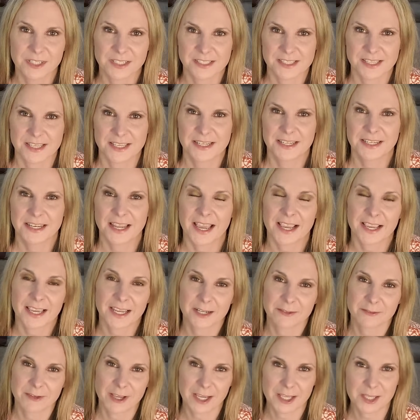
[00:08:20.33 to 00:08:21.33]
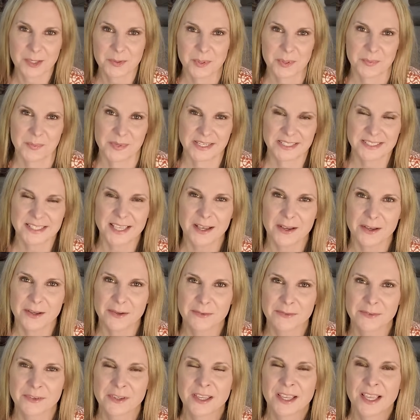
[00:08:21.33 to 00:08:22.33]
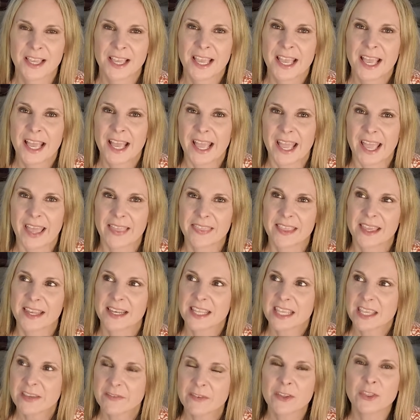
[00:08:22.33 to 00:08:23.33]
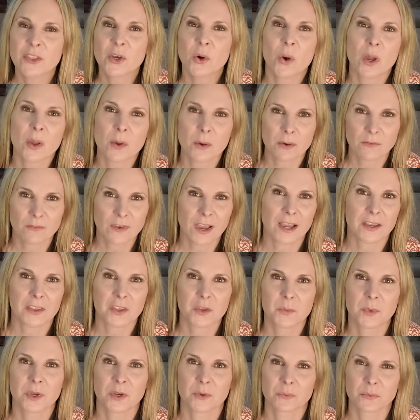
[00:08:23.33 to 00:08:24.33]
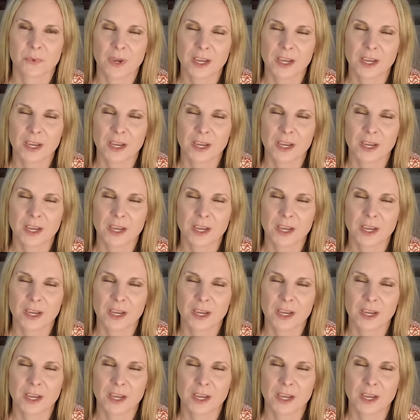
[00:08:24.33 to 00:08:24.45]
because then I got to vacuum it myself. And then even though I would vacuum it